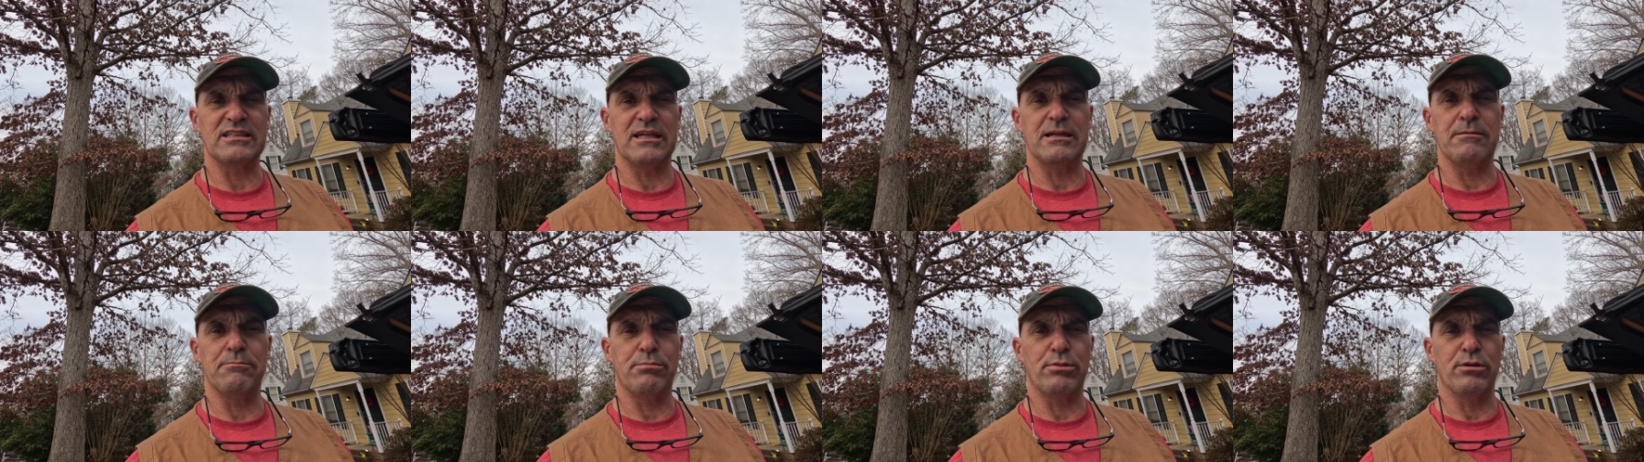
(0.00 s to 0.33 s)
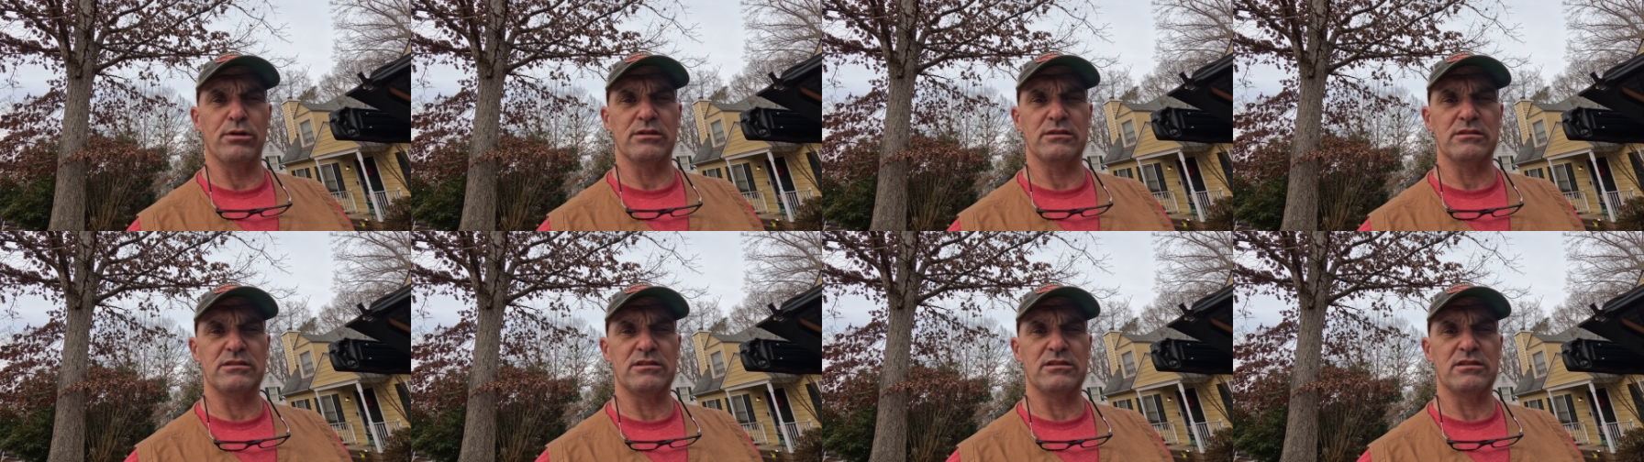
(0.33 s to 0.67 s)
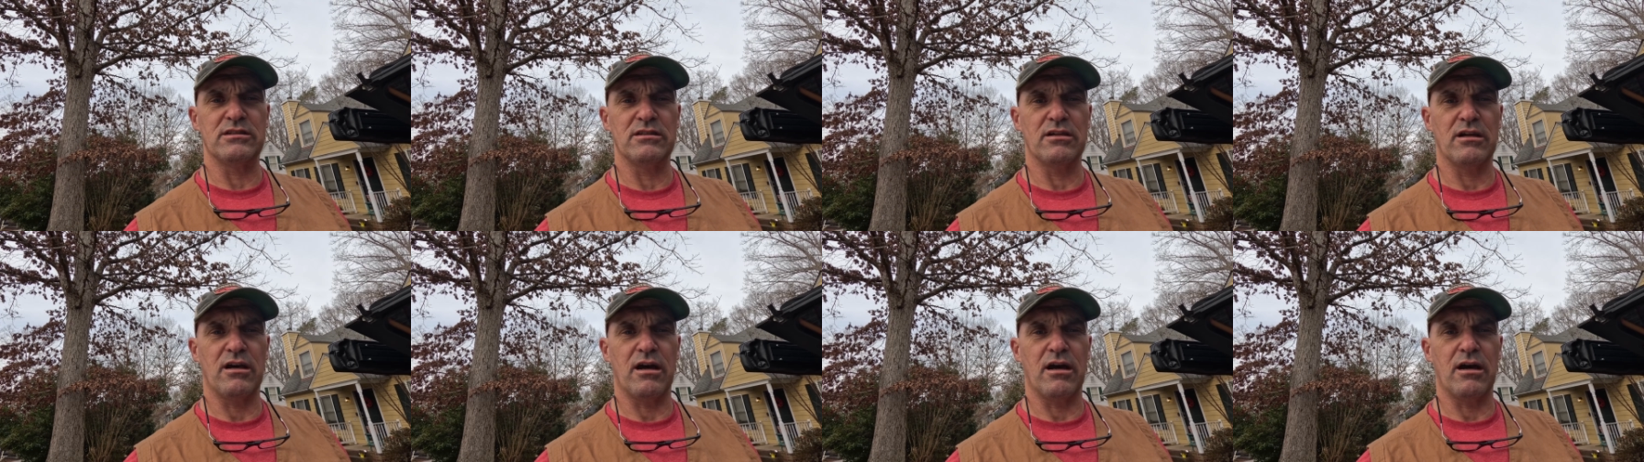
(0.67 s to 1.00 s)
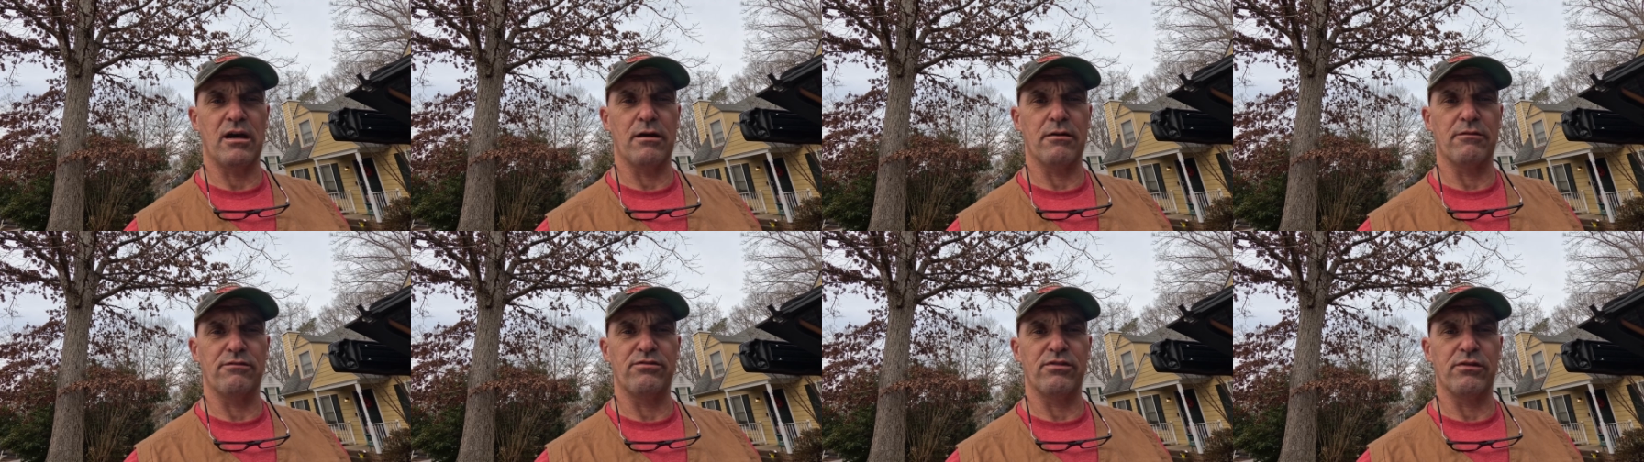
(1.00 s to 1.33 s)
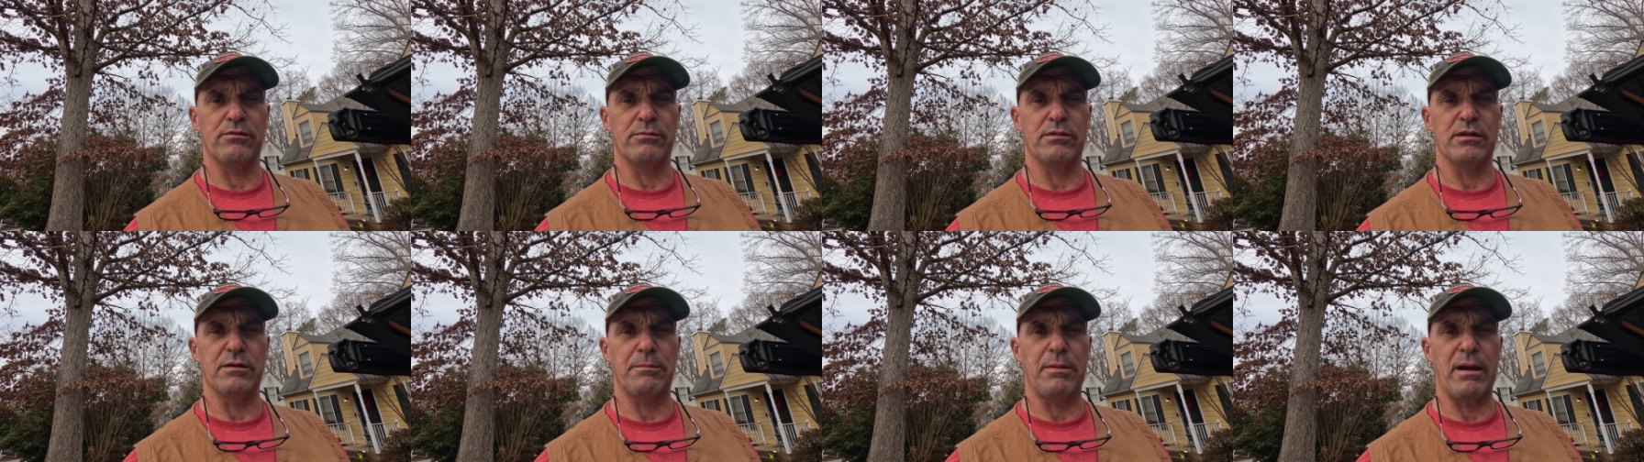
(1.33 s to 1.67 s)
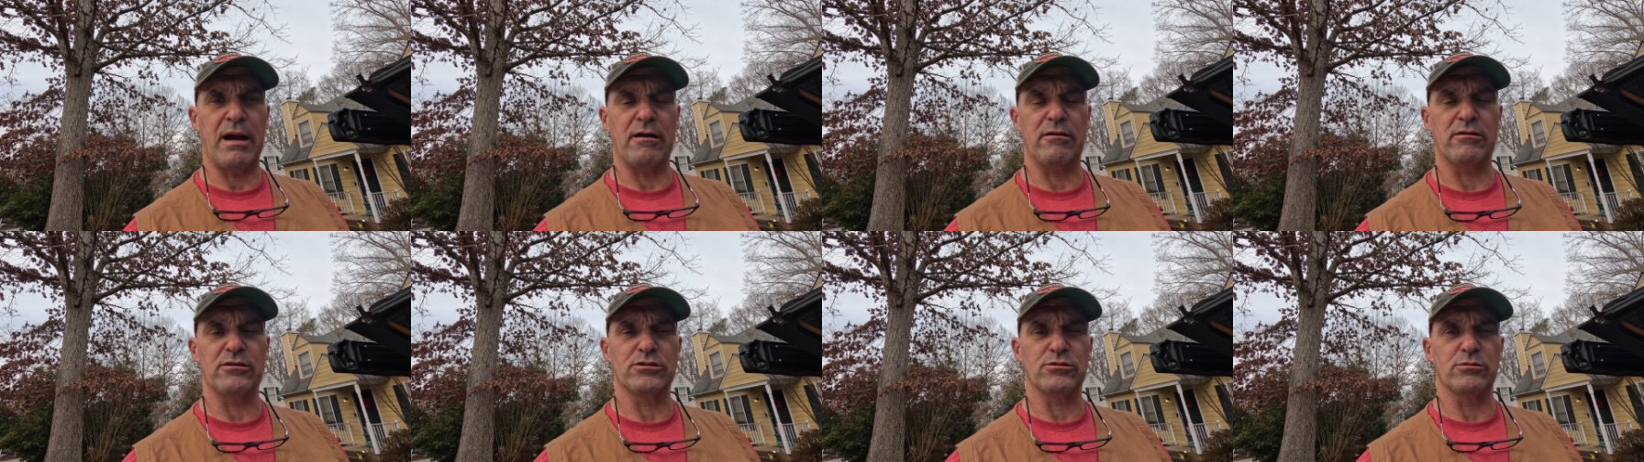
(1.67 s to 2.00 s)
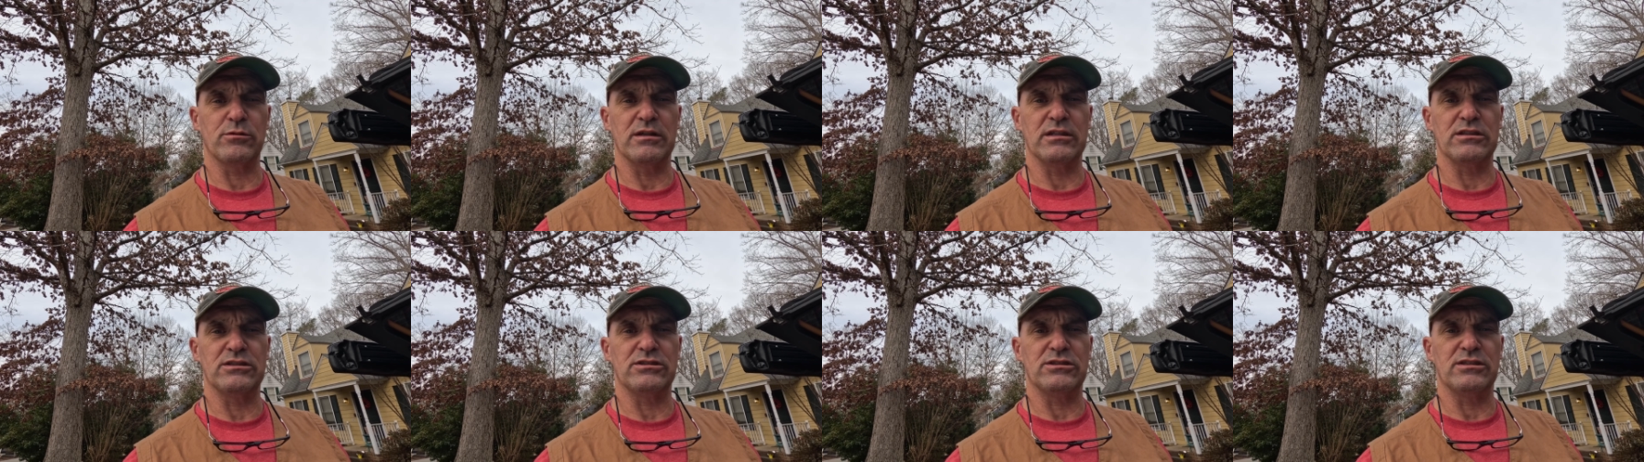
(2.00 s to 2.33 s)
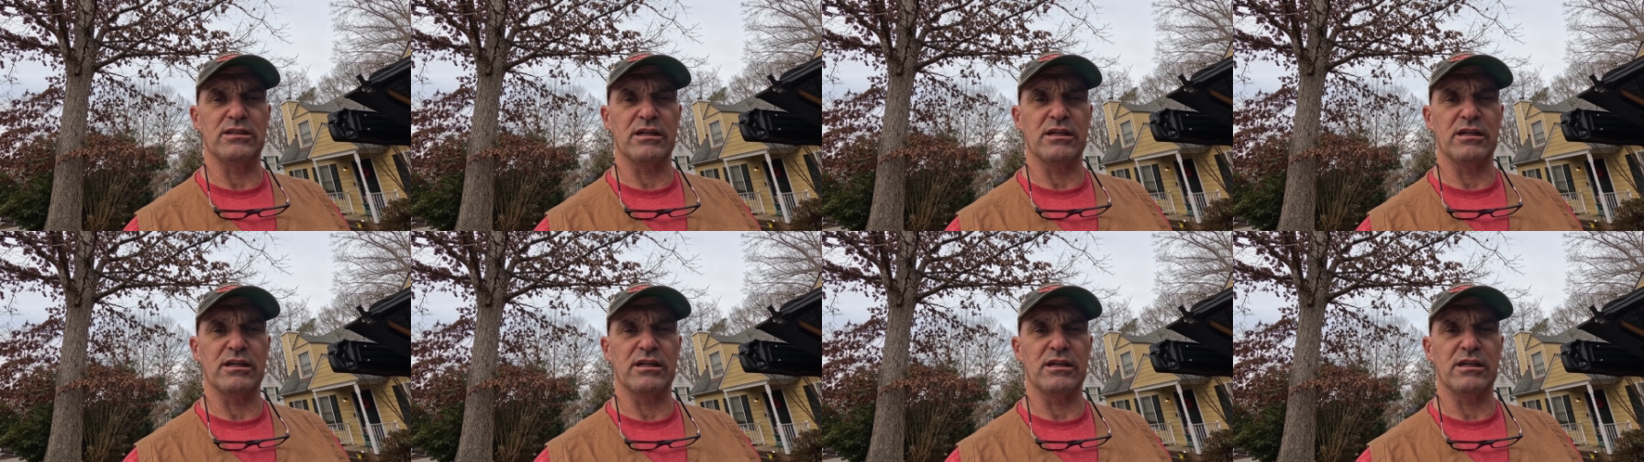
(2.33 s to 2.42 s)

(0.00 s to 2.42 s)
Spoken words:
inputs from the power switch.